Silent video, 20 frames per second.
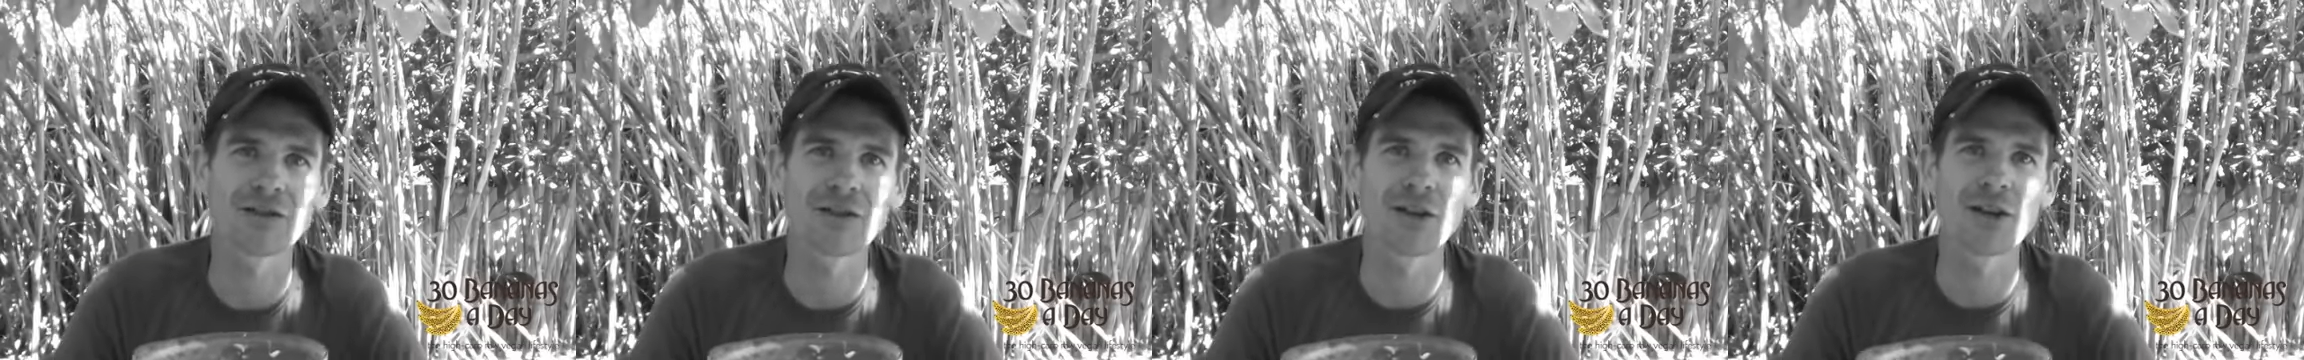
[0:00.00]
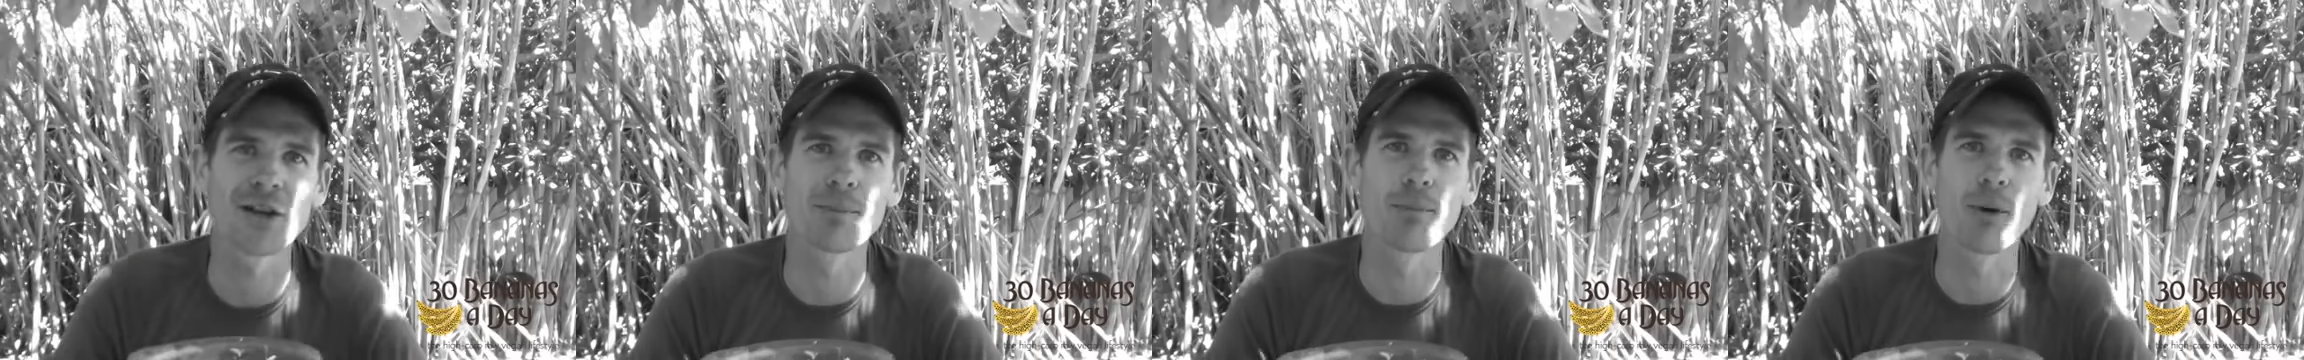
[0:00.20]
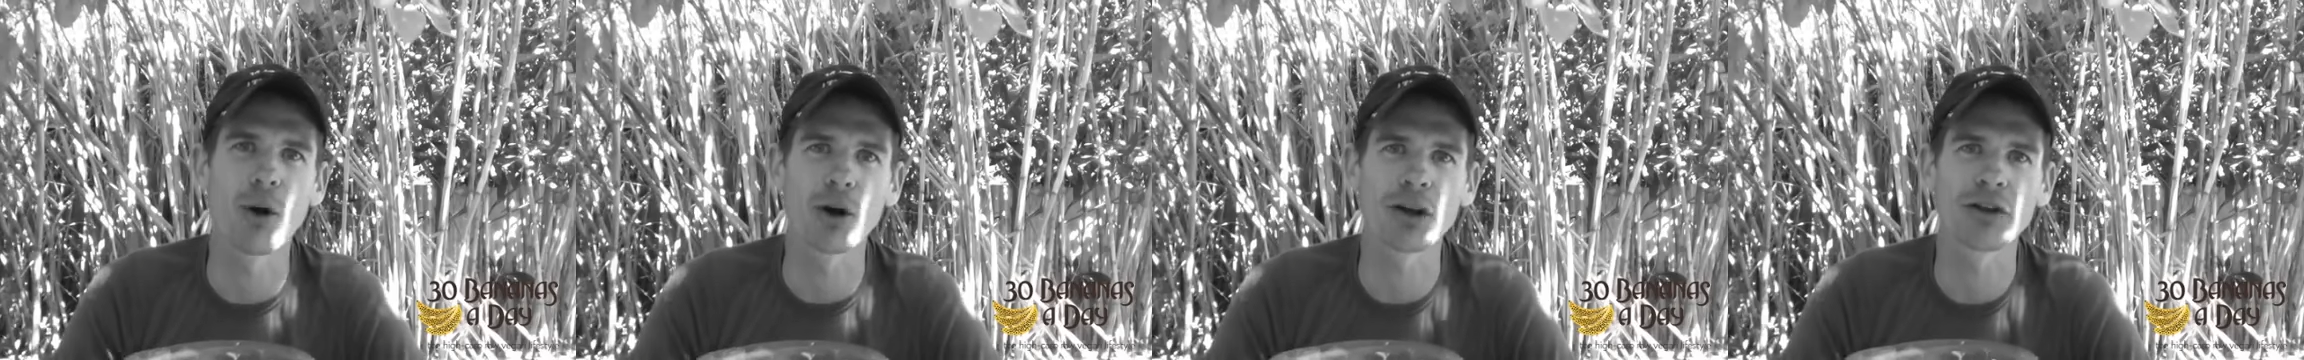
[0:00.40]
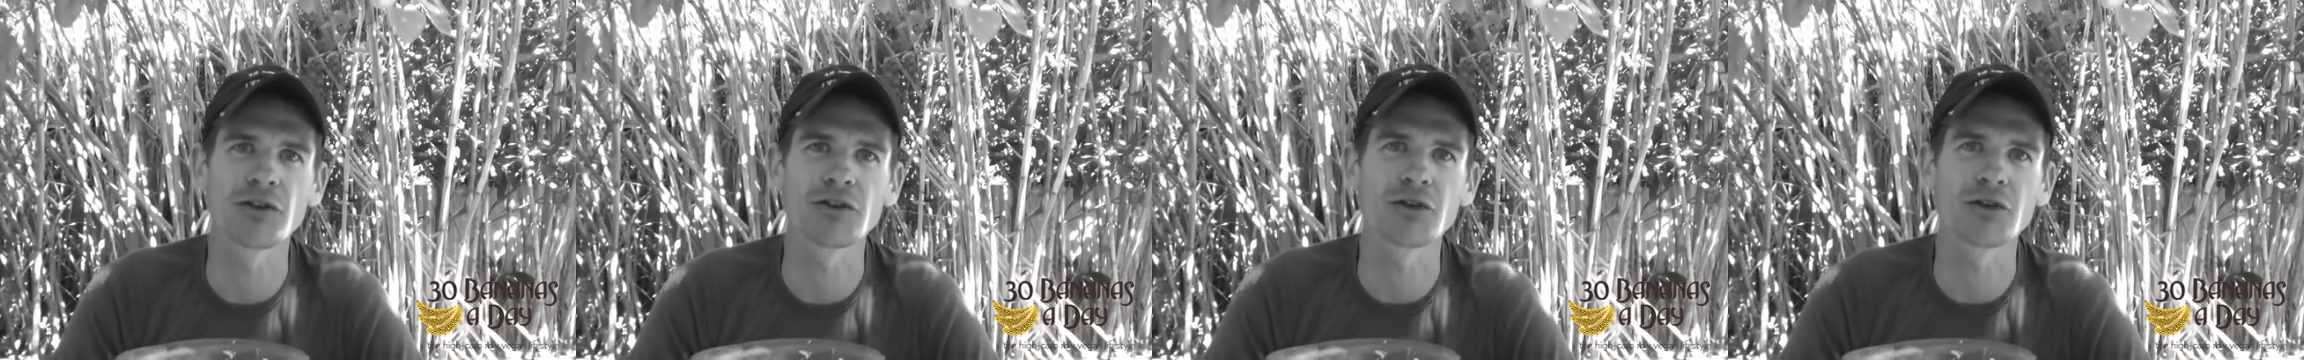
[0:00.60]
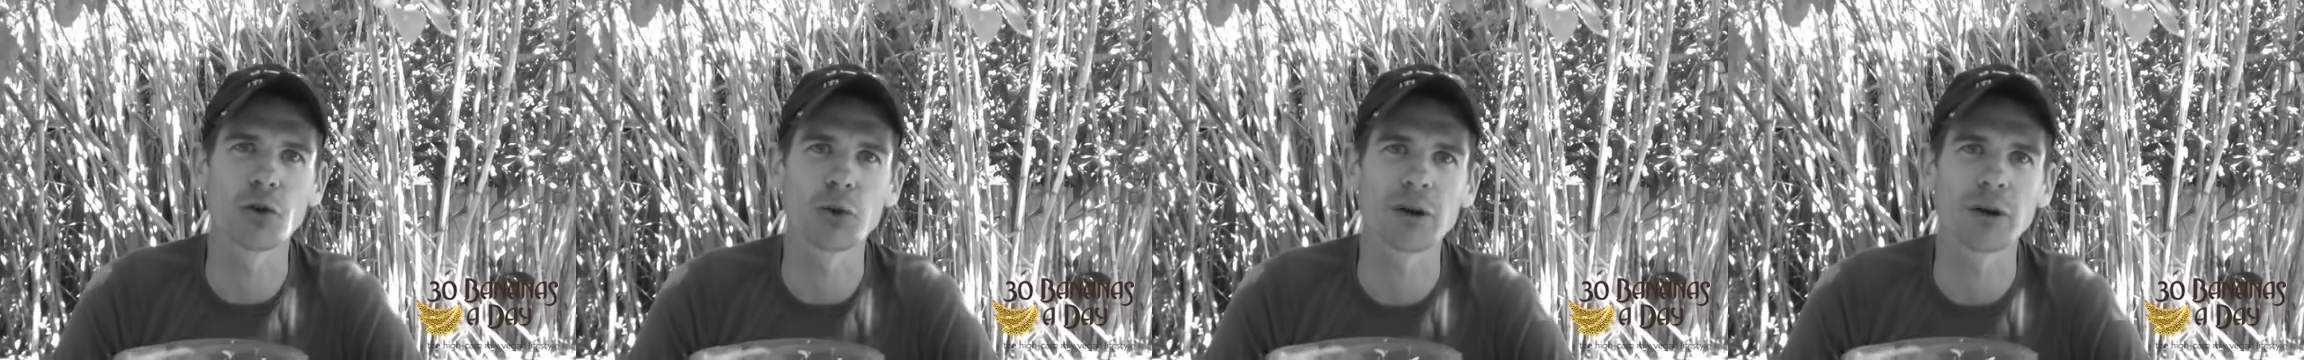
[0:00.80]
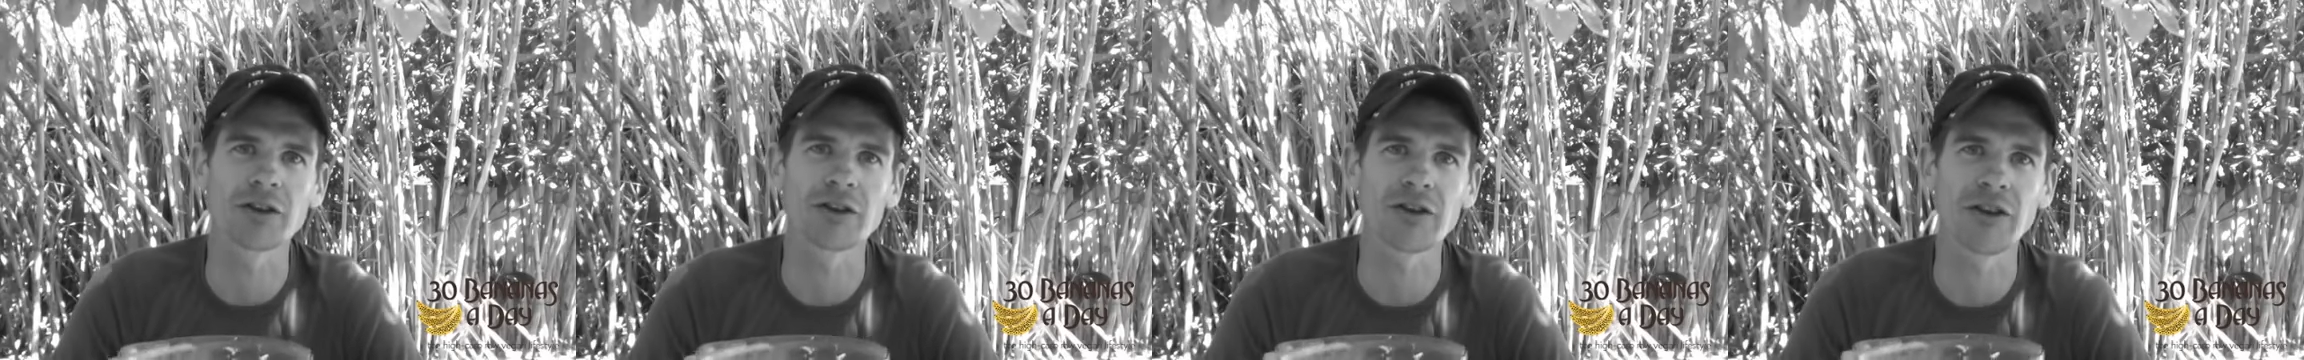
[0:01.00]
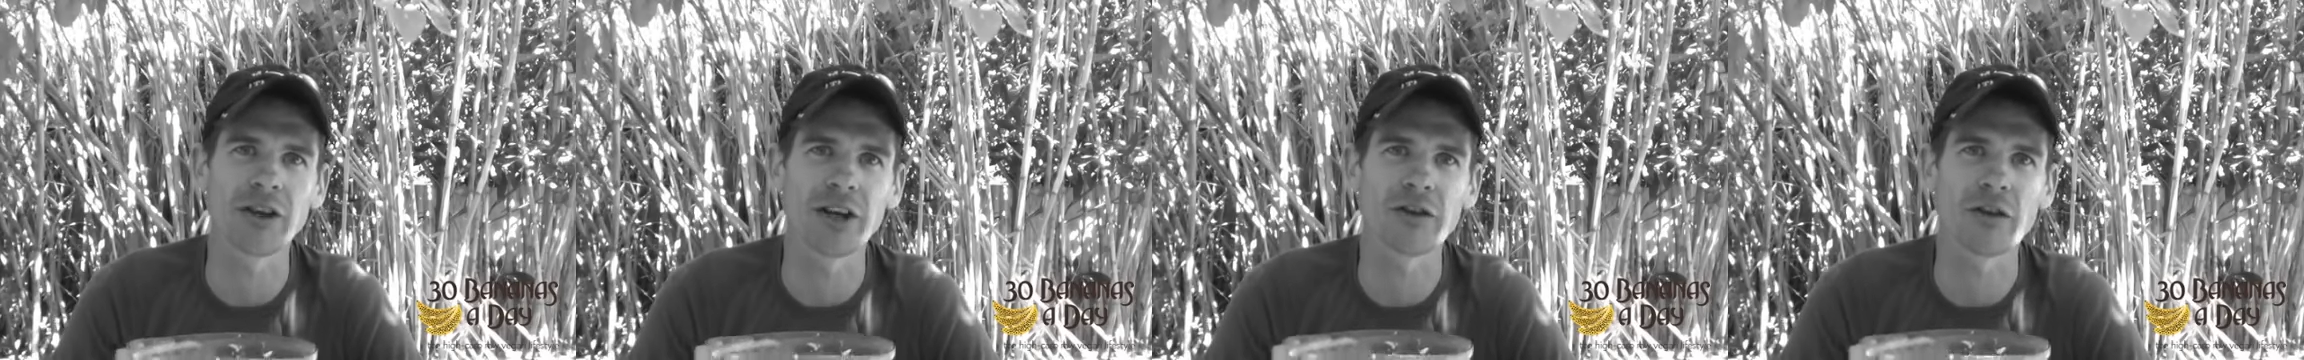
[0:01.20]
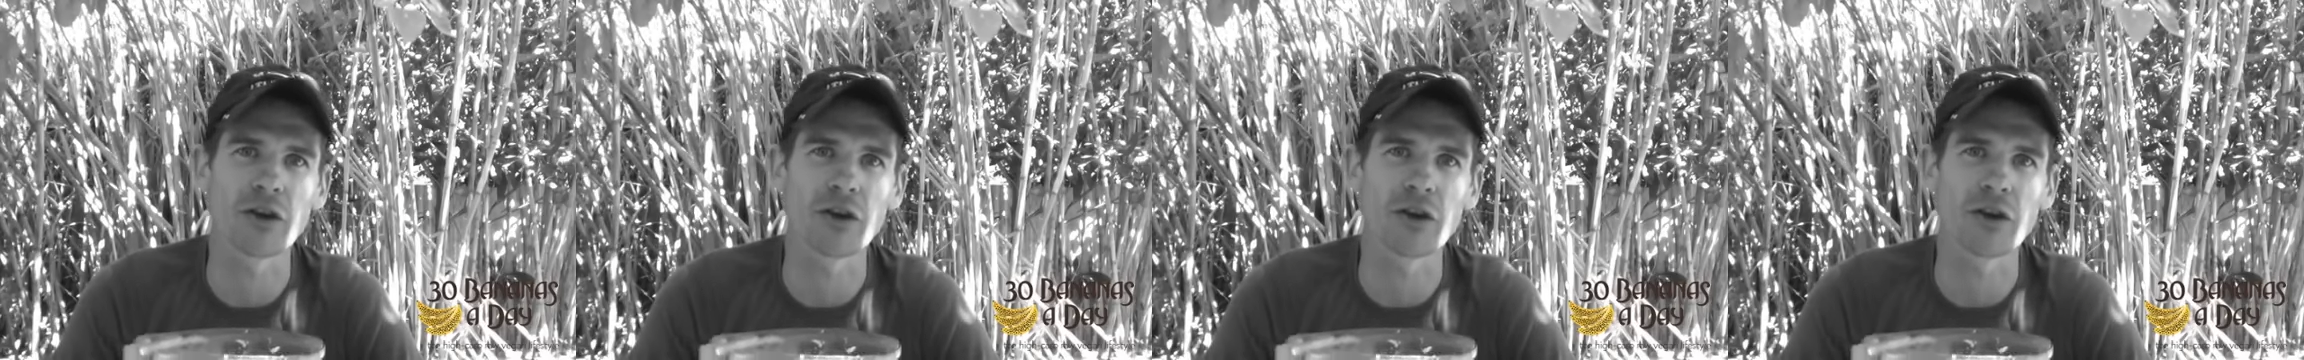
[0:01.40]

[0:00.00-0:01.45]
that your body's doing its thing,